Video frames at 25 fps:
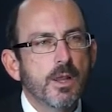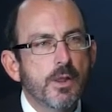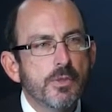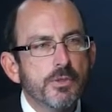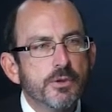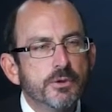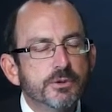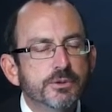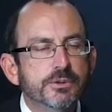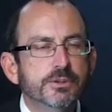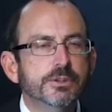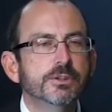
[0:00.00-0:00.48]

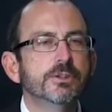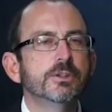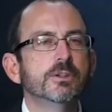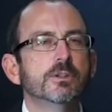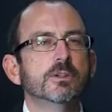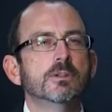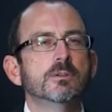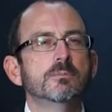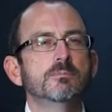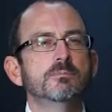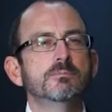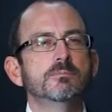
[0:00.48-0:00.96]
the
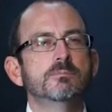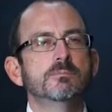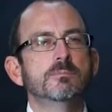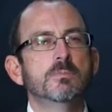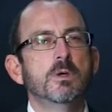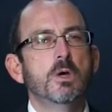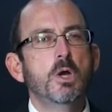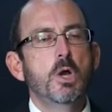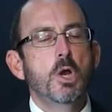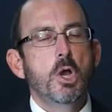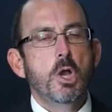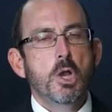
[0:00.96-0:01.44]
term
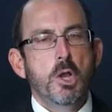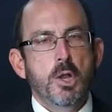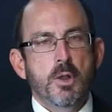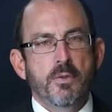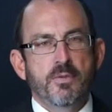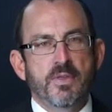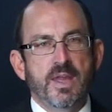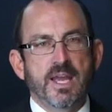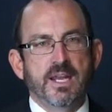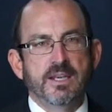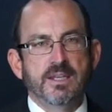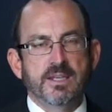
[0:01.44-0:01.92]

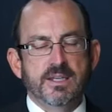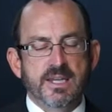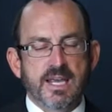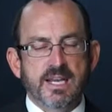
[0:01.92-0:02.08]
that,